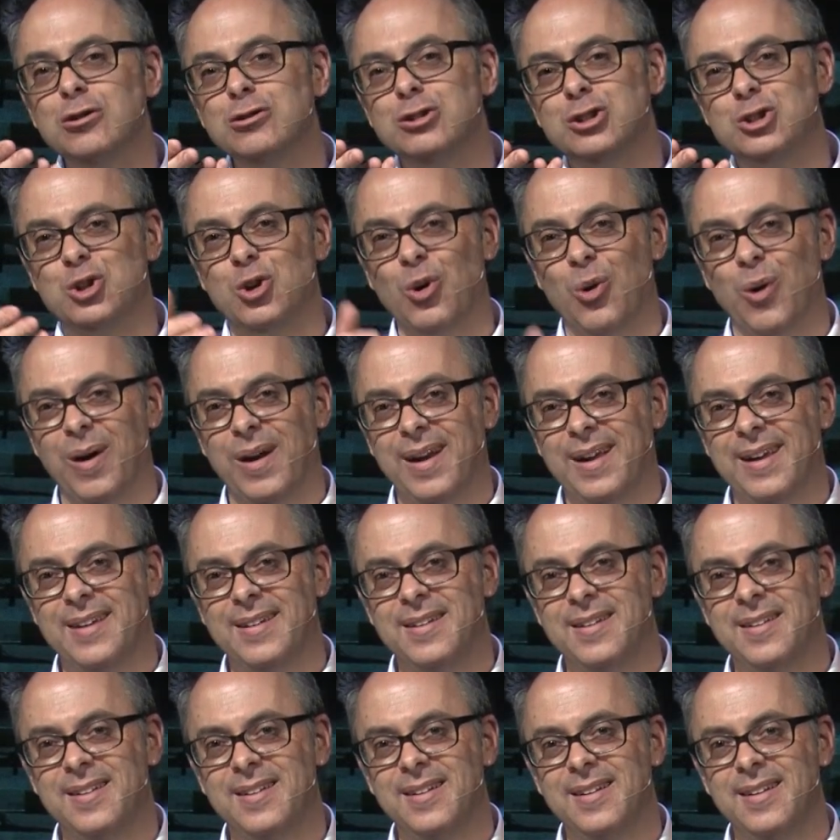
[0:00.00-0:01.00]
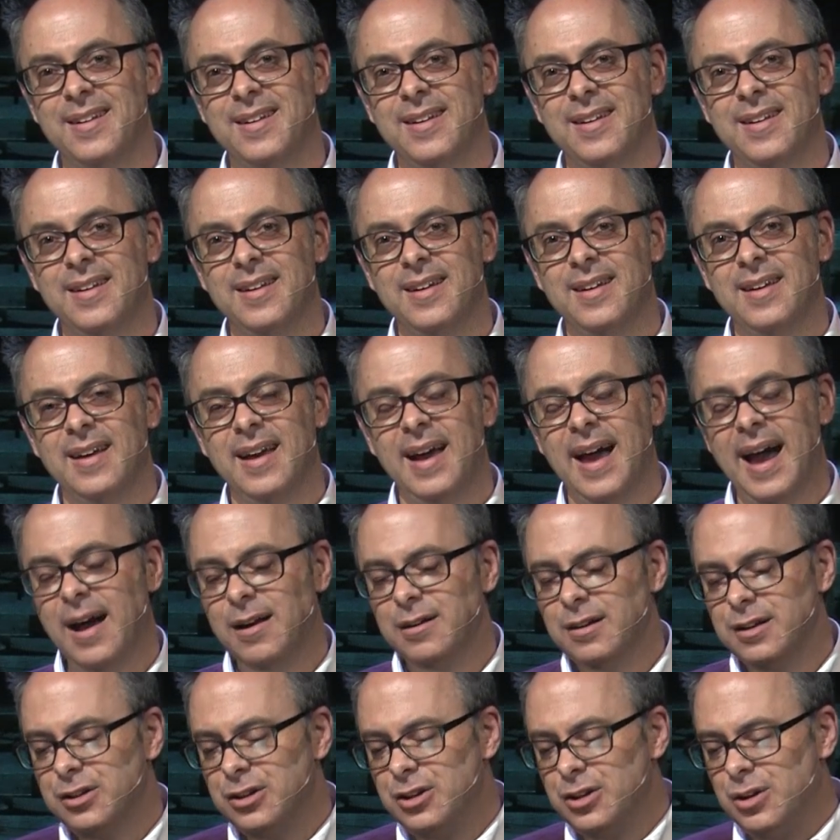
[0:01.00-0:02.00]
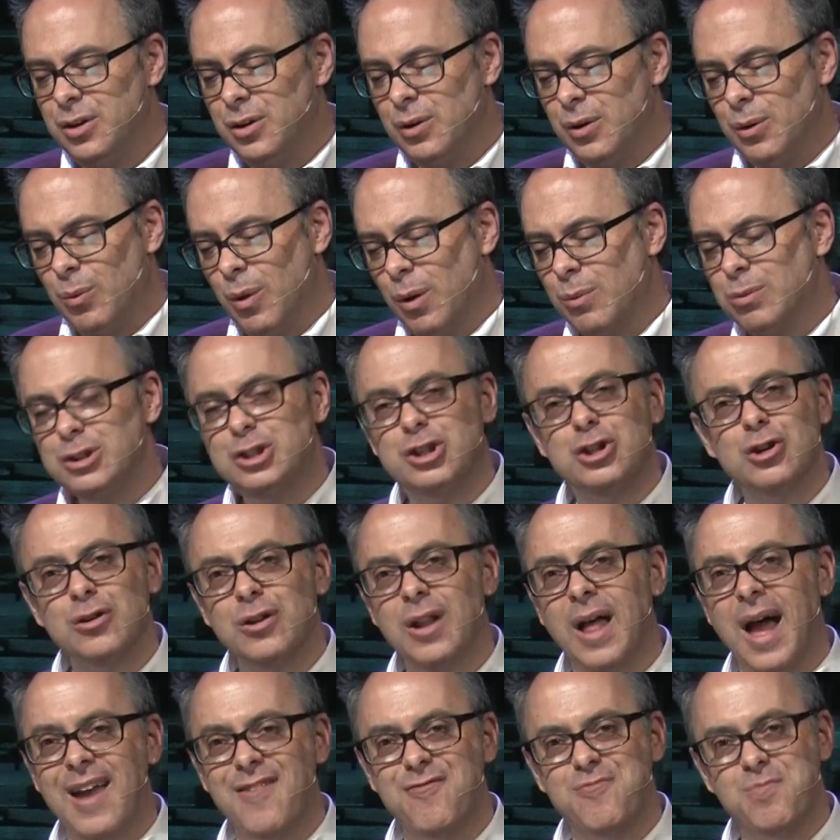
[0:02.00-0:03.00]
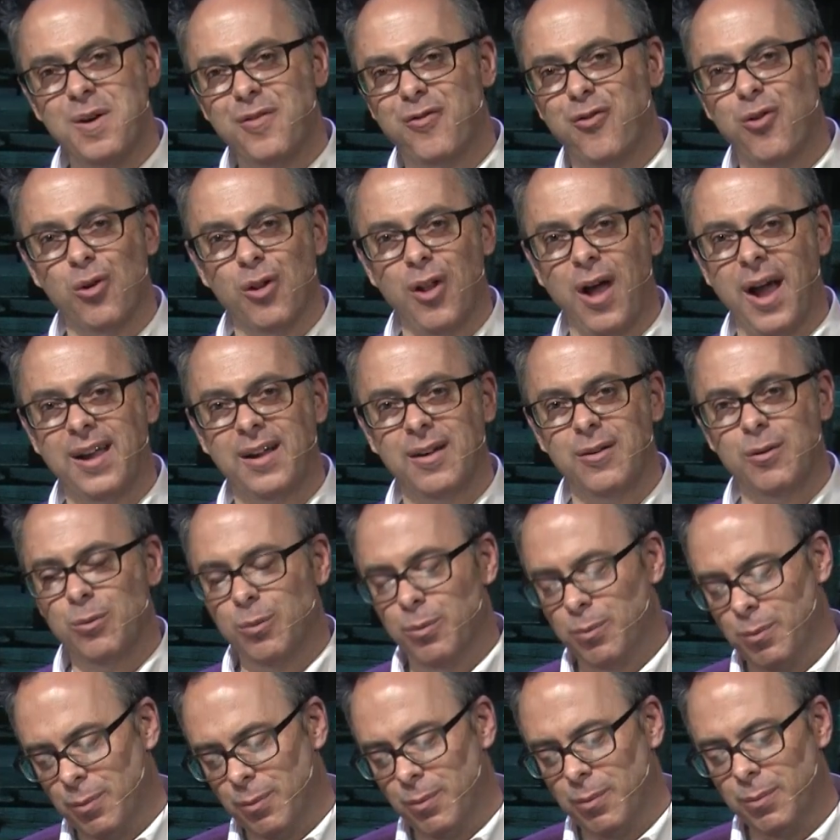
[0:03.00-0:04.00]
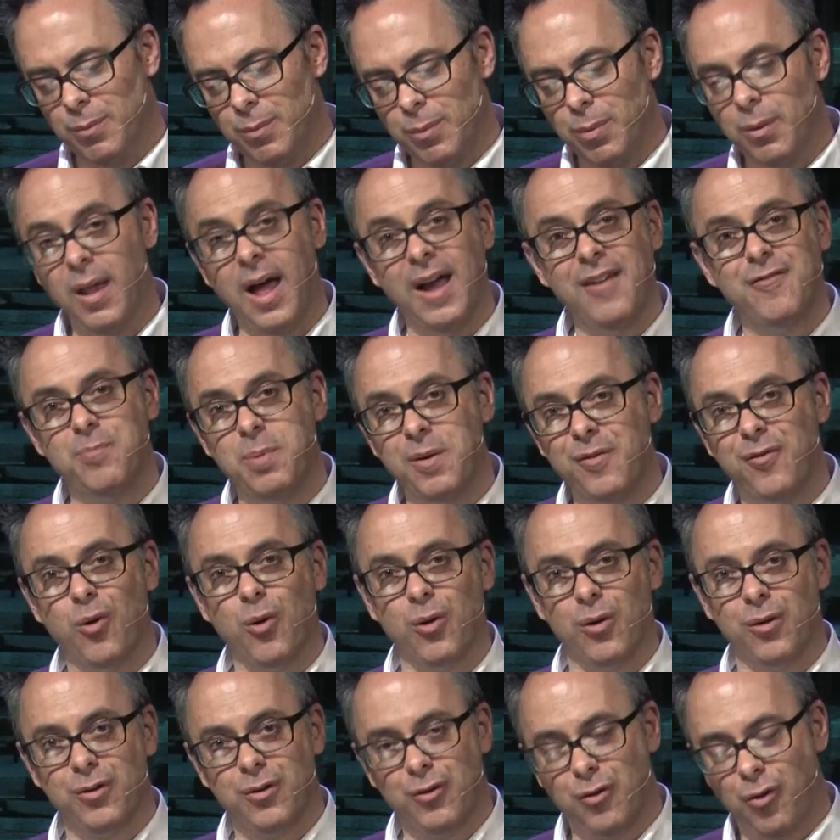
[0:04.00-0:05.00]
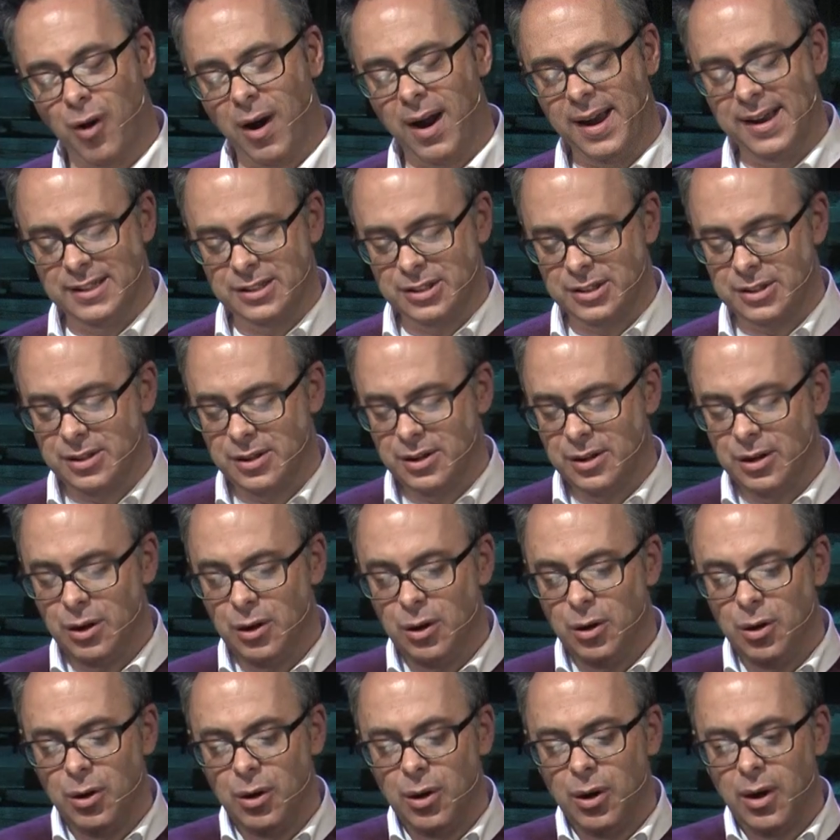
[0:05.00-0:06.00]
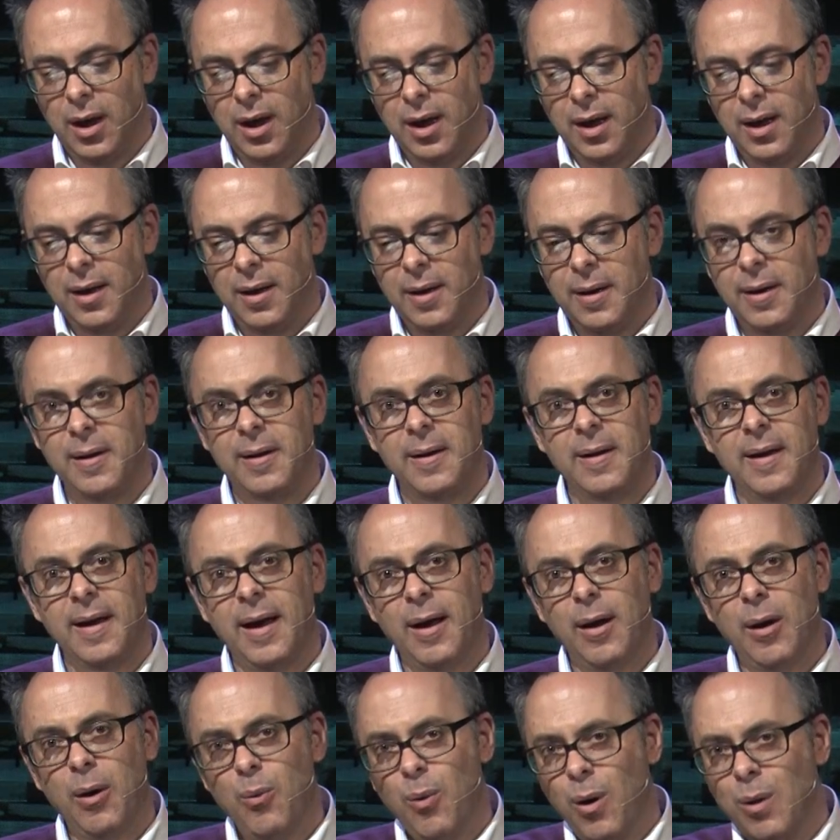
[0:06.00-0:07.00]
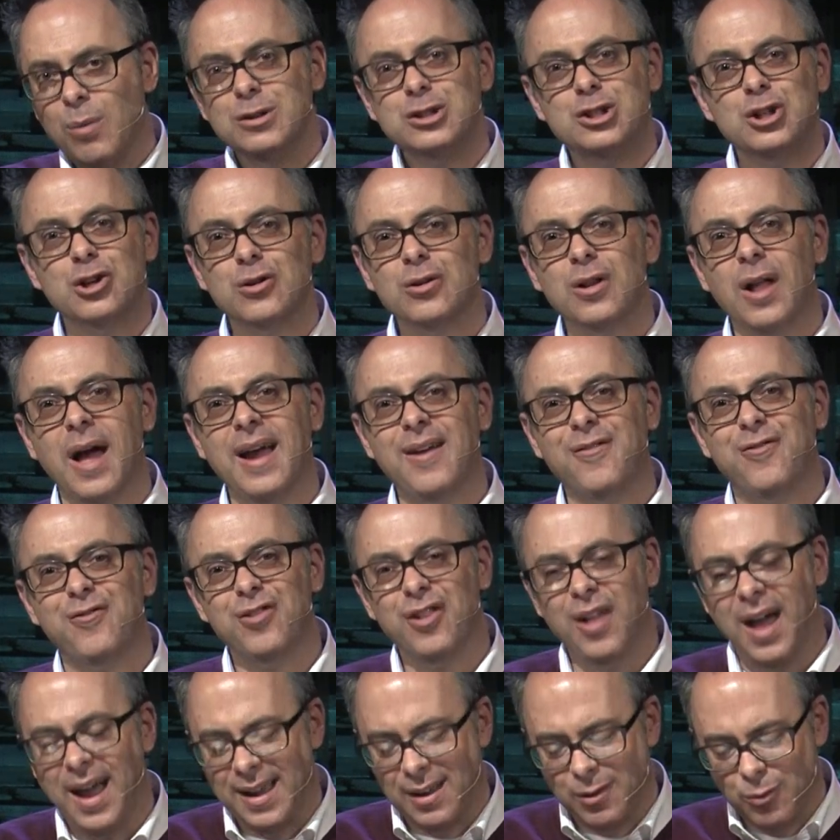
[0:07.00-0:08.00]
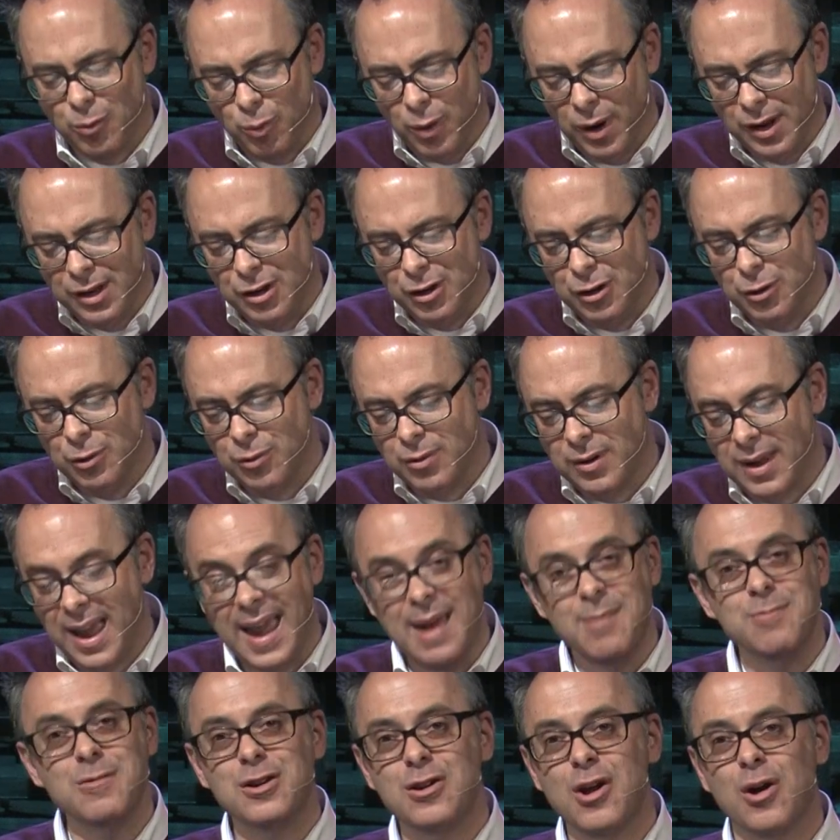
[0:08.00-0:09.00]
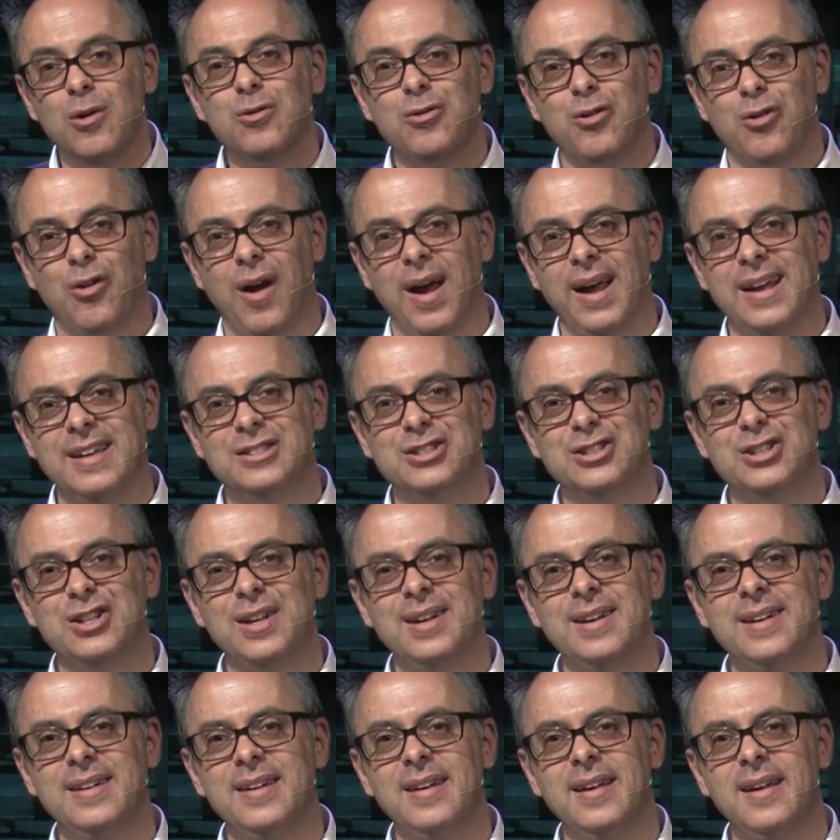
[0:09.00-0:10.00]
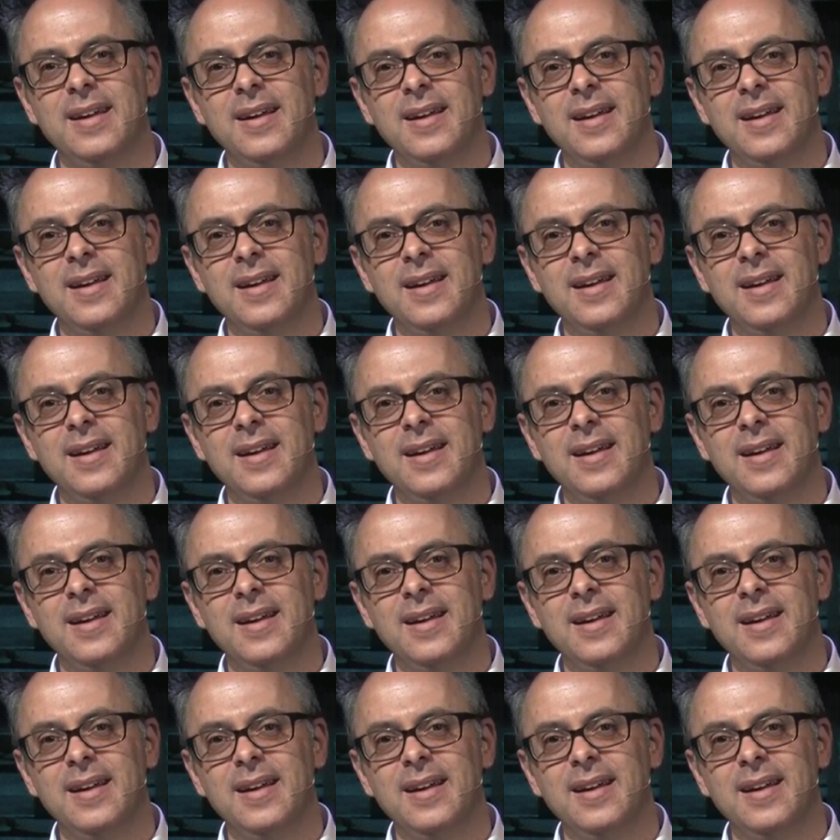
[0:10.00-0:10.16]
your story? How did what was your life before like life before Christ? What was your life like when you came to know Christ and